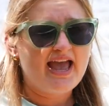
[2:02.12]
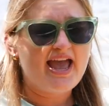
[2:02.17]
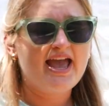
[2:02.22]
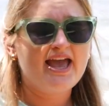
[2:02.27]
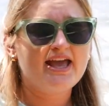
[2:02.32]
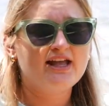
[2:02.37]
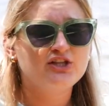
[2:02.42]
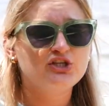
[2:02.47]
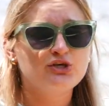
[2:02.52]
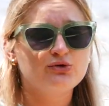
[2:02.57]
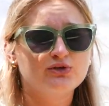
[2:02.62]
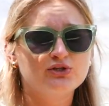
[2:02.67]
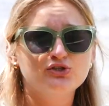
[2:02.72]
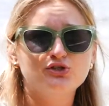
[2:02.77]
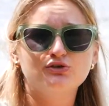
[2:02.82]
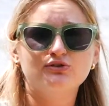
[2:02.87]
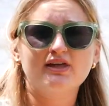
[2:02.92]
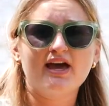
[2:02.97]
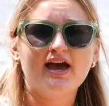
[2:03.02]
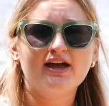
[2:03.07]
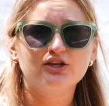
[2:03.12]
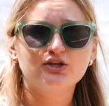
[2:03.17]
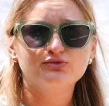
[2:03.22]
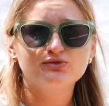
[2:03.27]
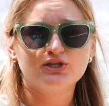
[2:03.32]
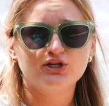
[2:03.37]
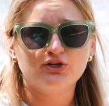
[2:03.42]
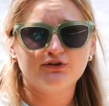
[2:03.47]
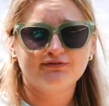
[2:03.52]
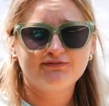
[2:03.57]
and you can do that
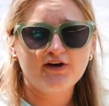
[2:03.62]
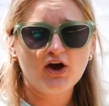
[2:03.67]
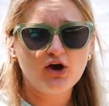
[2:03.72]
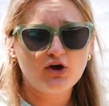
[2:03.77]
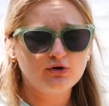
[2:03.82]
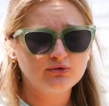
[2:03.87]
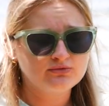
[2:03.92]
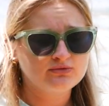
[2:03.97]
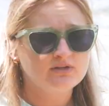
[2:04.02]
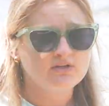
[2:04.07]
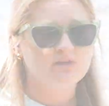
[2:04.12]
using your phone.